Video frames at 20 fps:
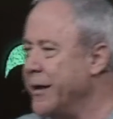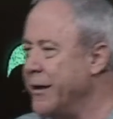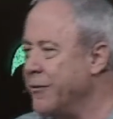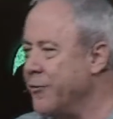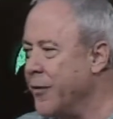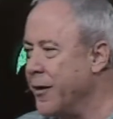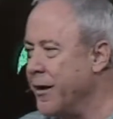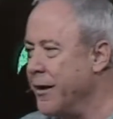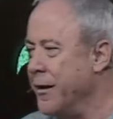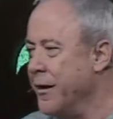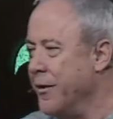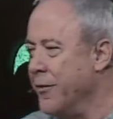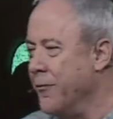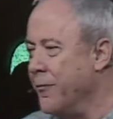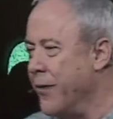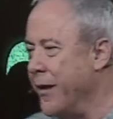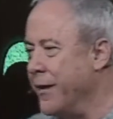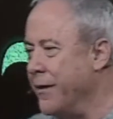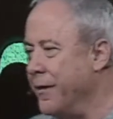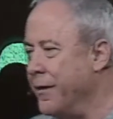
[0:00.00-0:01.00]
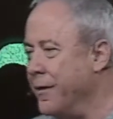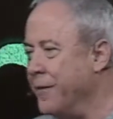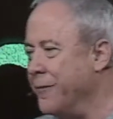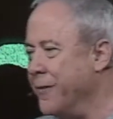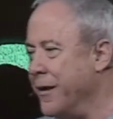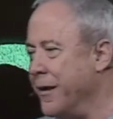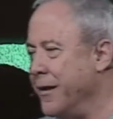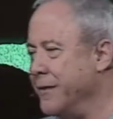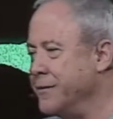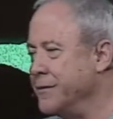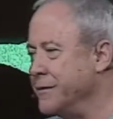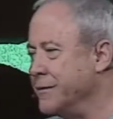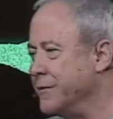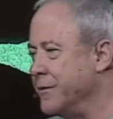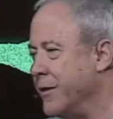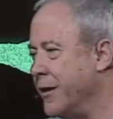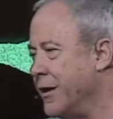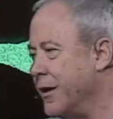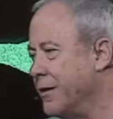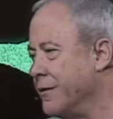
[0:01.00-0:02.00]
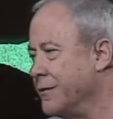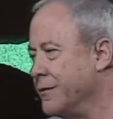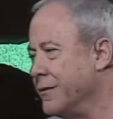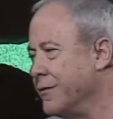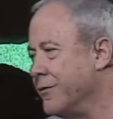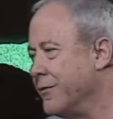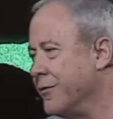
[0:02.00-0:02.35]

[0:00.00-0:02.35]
me when, when, when well,